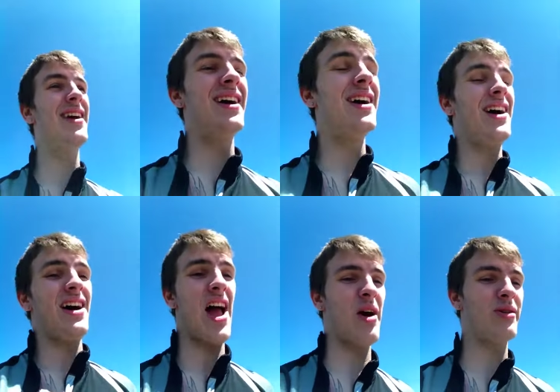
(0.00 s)

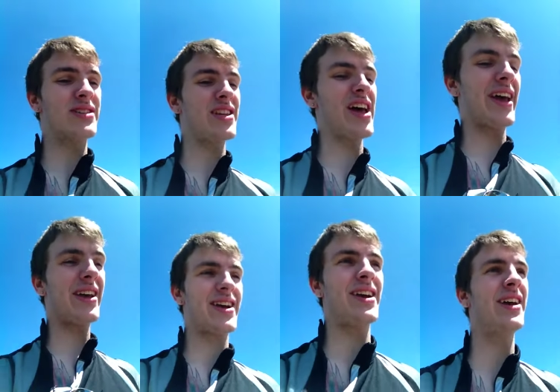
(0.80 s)
I was like,
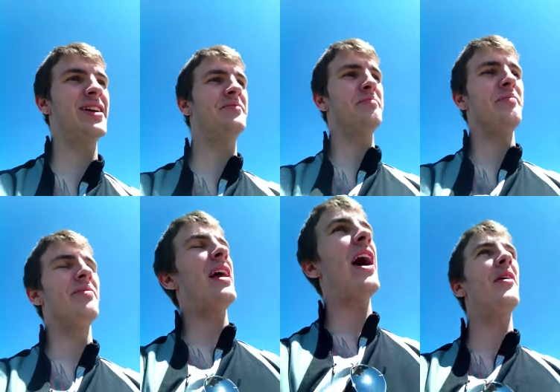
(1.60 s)

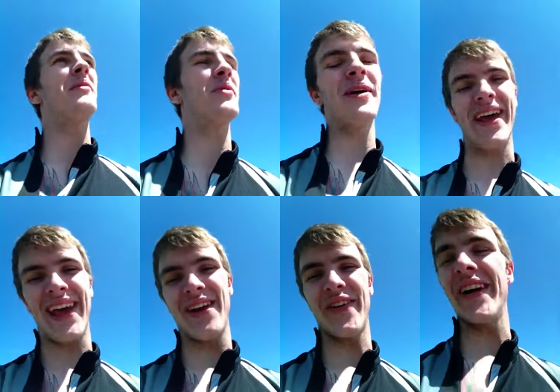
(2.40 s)
I don't remember what I
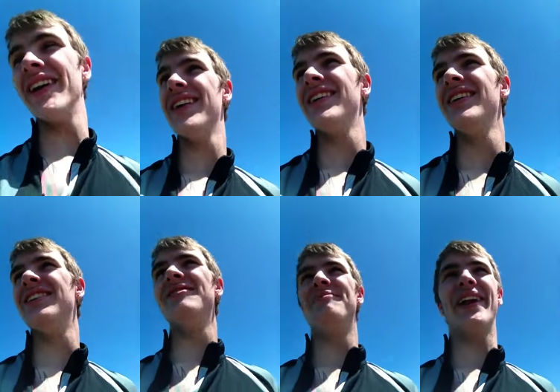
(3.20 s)
gave her,
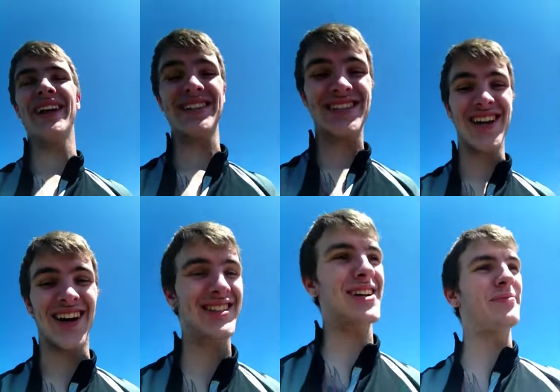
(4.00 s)
but it
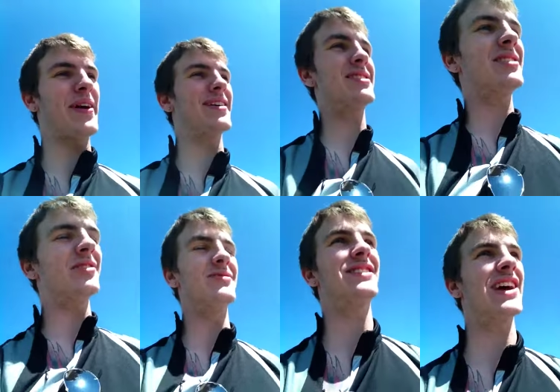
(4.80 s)
sucked compared
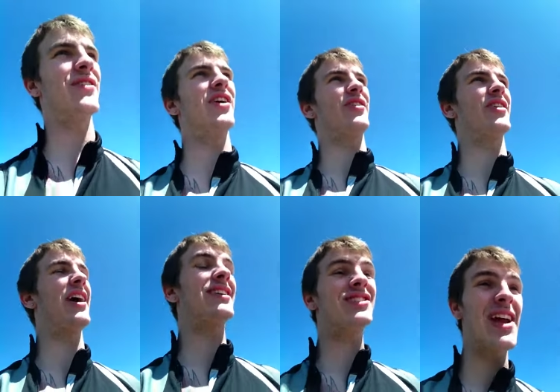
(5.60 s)
to several hundred.
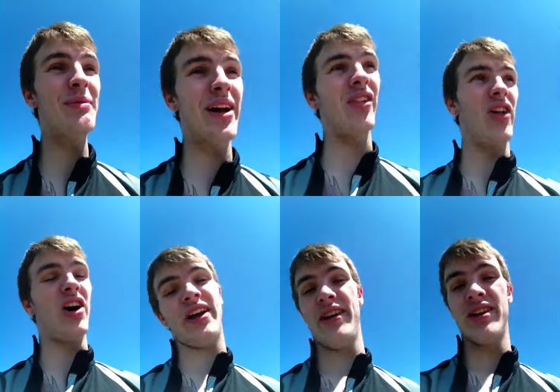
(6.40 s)
And she gave me a
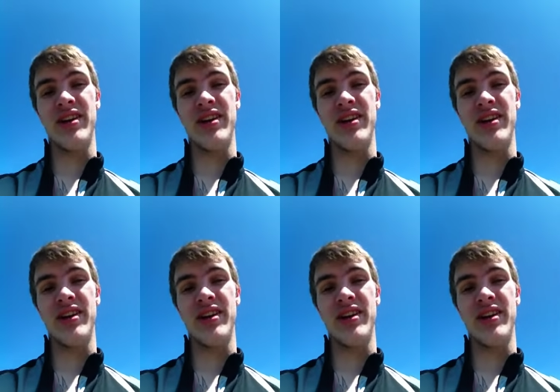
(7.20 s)
lot.